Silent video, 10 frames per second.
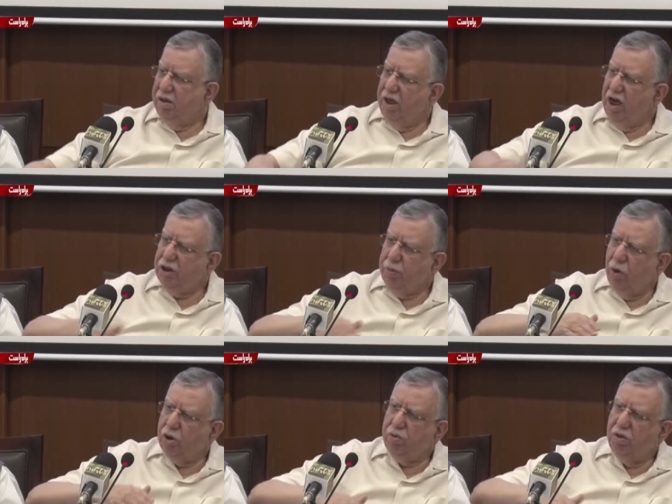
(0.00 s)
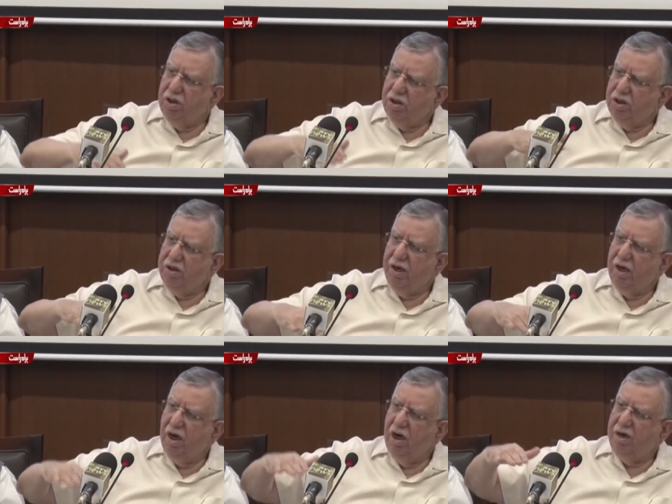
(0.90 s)
the exports will
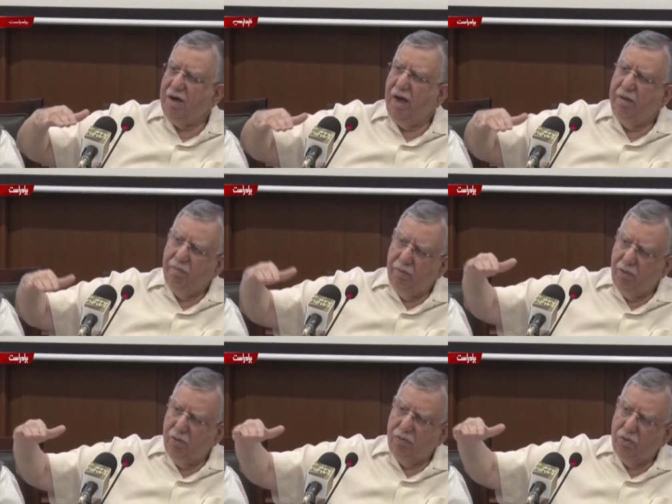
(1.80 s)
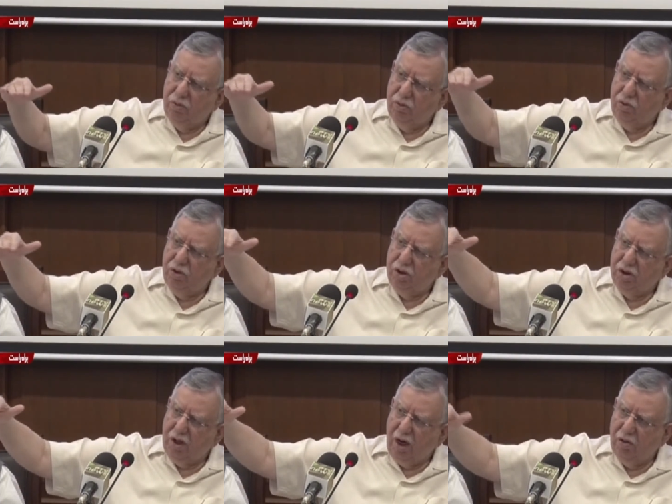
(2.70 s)
take little time to, to
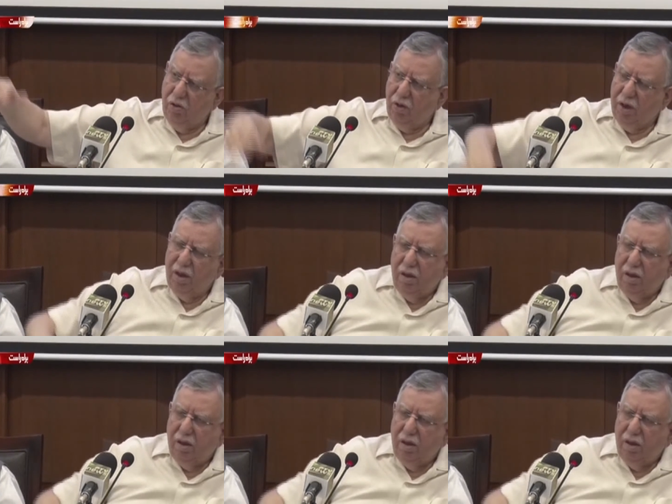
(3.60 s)
just start growing.